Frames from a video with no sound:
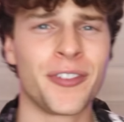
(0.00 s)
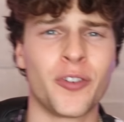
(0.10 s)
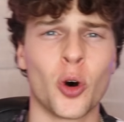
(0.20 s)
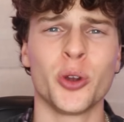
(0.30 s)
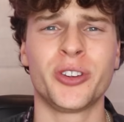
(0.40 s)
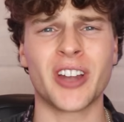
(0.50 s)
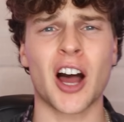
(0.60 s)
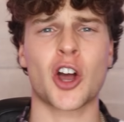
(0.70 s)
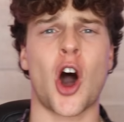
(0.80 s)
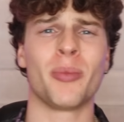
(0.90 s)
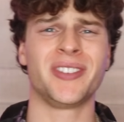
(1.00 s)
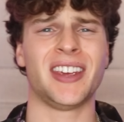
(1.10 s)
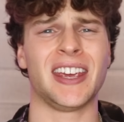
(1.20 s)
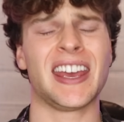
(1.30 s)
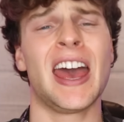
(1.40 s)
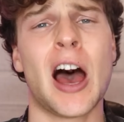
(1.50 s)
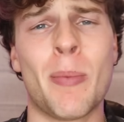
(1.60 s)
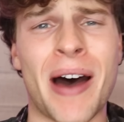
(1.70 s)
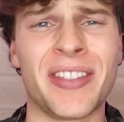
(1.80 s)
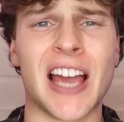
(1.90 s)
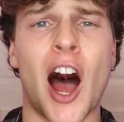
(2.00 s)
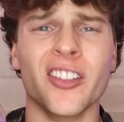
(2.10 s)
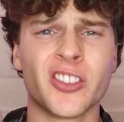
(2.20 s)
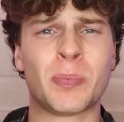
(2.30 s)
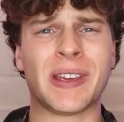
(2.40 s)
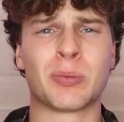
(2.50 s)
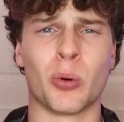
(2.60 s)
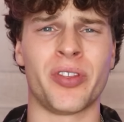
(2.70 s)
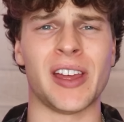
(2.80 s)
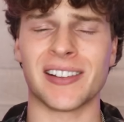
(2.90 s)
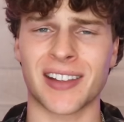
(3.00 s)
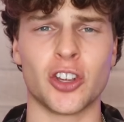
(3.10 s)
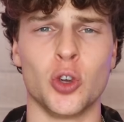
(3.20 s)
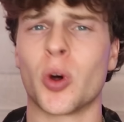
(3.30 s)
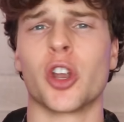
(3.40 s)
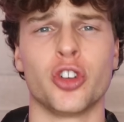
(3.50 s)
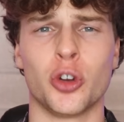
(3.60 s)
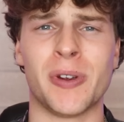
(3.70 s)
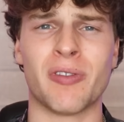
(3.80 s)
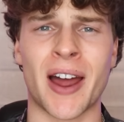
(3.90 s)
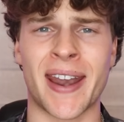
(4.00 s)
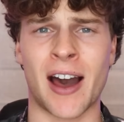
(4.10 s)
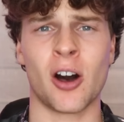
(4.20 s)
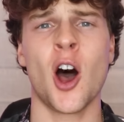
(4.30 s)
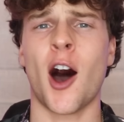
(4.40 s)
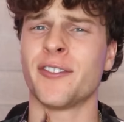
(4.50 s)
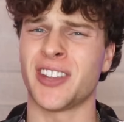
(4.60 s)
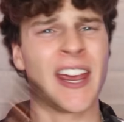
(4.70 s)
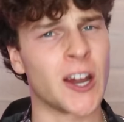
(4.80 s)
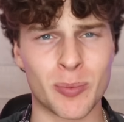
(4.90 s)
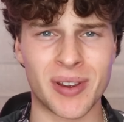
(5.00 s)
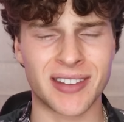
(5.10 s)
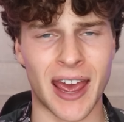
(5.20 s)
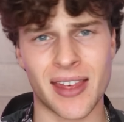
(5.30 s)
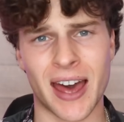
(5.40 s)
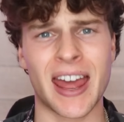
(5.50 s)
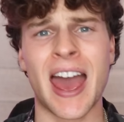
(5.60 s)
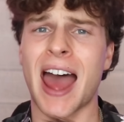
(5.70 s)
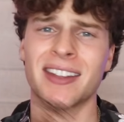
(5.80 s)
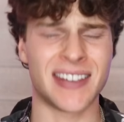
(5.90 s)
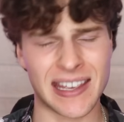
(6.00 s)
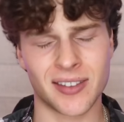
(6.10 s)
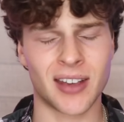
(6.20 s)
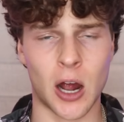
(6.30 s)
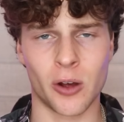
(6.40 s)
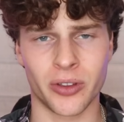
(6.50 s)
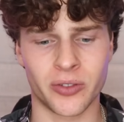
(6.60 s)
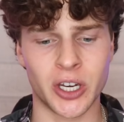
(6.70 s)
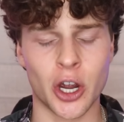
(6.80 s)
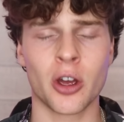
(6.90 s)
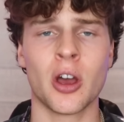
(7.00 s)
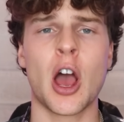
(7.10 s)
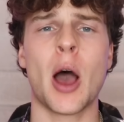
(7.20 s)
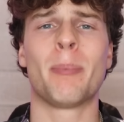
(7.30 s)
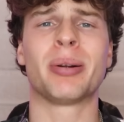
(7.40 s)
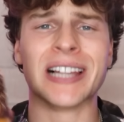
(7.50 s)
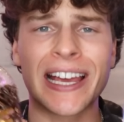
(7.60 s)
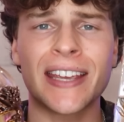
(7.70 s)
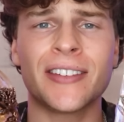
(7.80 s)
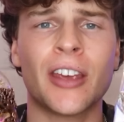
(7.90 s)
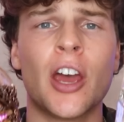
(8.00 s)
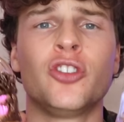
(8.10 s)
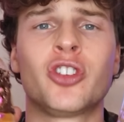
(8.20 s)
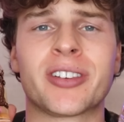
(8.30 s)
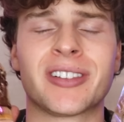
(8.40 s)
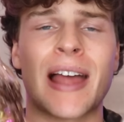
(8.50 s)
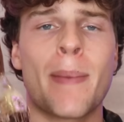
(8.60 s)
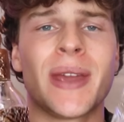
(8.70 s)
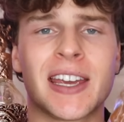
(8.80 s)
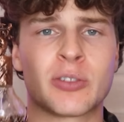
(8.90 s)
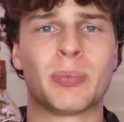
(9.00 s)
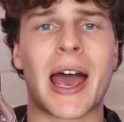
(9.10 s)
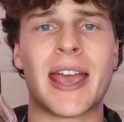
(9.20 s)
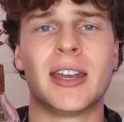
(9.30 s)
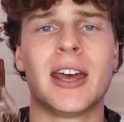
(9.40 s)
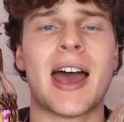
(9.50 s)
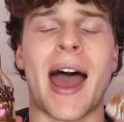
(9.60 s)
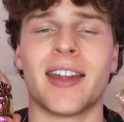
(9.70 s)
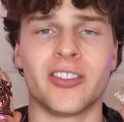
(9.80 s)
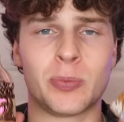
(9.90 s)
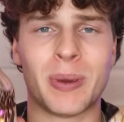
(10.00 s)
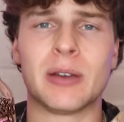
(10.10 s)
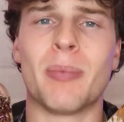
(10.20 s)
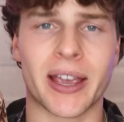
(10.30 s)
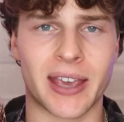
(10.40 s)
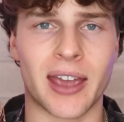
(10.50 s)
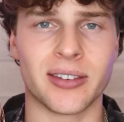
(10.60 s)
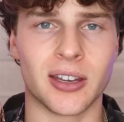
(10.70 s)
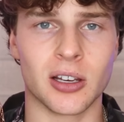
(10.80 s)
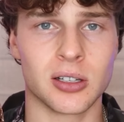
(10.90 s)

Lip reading: Before you start commenting about the unspeakable things that you want to do to me right now, after hearing me say that and seeing the title of this video, please just let me explain and speak my case here.